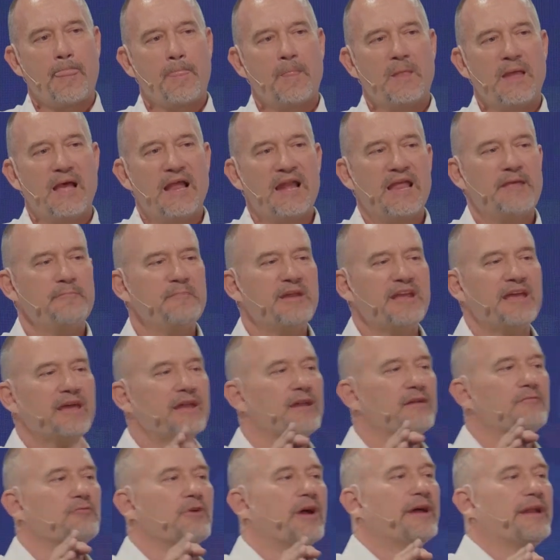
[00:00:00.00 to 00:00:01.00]
Let me get
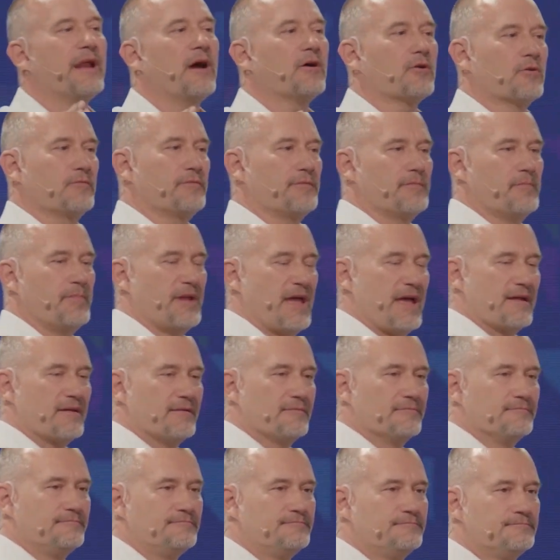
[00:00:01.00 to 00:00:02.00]
it right out of bed.
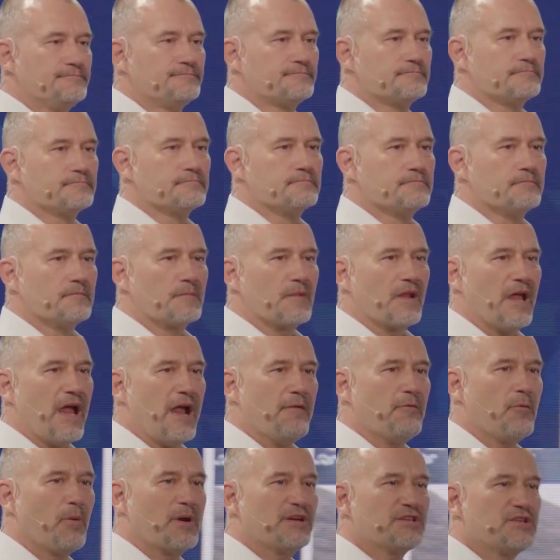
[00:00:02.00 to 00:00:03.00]

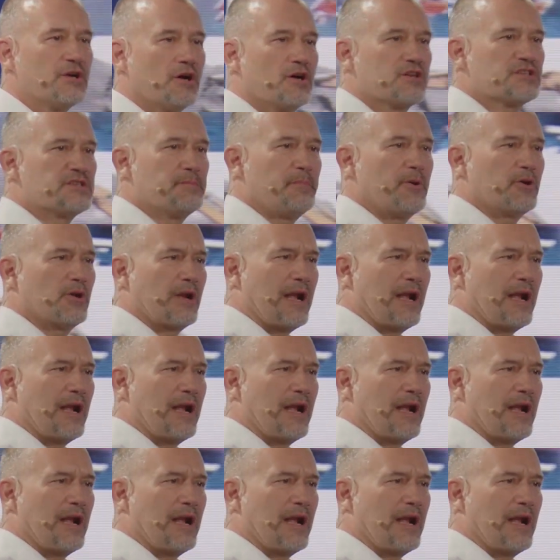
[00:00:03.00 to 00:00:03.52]
Everyone talks about